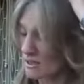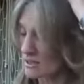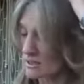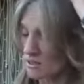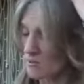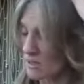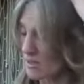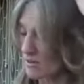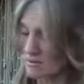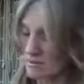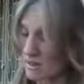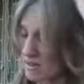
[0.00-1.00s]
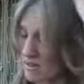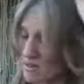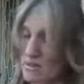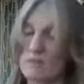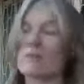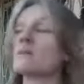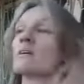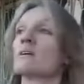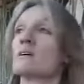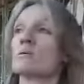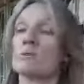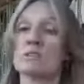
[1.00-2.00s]
somehow, I don't know,
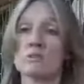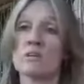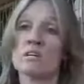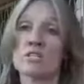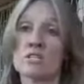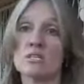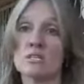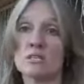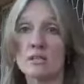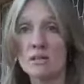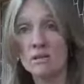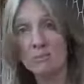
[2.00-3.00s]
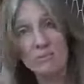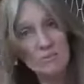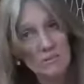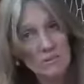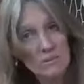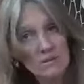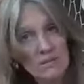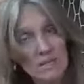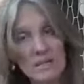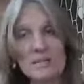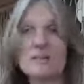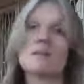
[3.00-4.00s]
was crushed on the
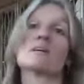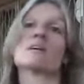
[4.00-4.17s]
side,